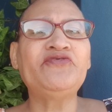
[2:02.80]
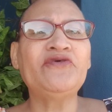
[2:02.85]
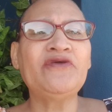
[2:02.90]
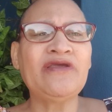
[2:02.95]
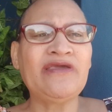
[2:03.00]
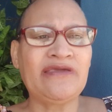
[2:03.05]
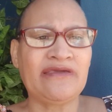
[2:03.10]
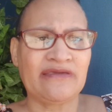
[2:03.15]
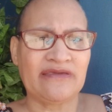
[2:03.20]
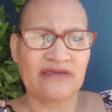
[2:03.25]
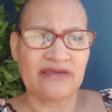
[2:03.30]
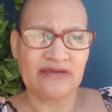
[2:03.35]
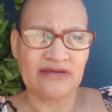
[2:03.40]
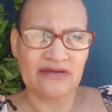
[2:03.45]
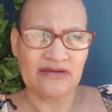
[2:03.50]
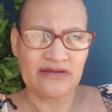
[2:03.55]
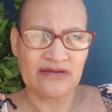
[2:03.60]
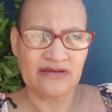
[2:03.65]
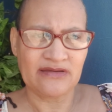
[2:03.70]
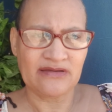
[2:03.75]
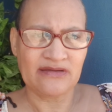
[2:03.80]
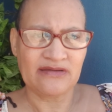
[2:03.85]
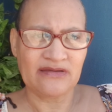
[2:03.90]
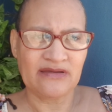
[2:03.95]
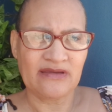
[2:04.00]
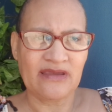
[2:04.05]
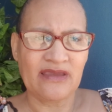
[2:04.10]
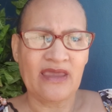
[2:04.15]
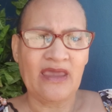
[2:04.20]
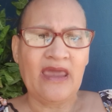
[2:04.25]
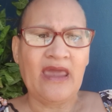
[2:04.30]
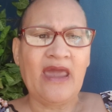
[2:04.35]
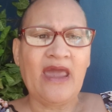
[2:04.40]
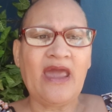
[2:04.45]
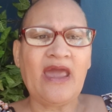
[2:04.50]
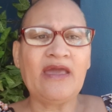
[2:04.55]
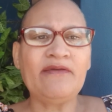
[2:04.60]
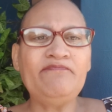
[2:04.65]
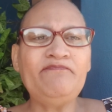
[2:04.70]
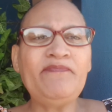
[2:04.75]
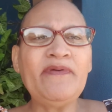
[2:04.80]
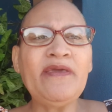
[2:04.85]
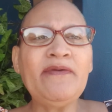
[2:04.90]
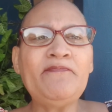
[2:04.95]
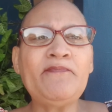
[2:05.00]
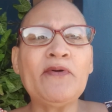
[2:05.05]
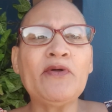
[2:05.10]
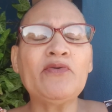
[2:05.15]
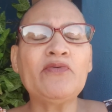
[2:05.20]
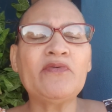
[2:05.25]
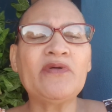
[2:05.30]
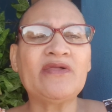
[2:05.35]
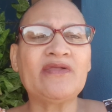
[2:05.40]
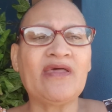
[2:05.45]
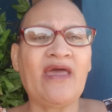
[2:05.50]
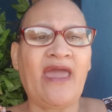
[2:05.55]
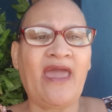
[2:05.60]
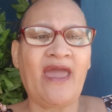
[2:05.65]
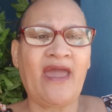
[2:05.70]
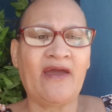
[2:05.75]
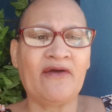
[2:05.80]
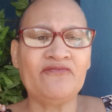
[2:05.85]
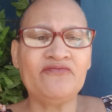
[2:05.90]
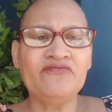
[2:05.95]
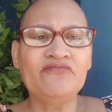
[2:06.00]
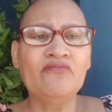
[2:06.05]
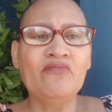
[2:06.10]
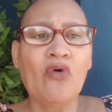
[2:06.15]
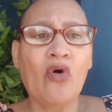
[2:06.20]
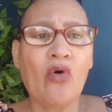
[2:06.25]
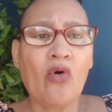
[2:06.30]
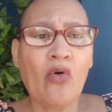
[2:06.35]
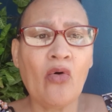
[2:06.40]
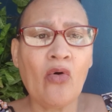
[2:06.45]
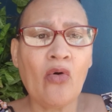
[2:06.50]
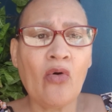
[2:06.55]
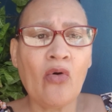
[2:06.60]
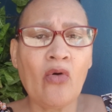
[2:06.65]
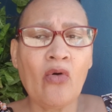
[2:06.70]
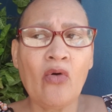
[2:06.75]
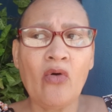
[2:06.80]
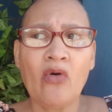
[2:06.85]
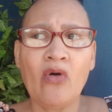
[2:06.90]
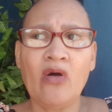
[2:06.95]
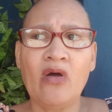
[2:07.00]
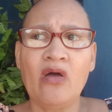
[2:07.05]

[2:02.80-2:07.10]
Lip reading: 3 and people will have more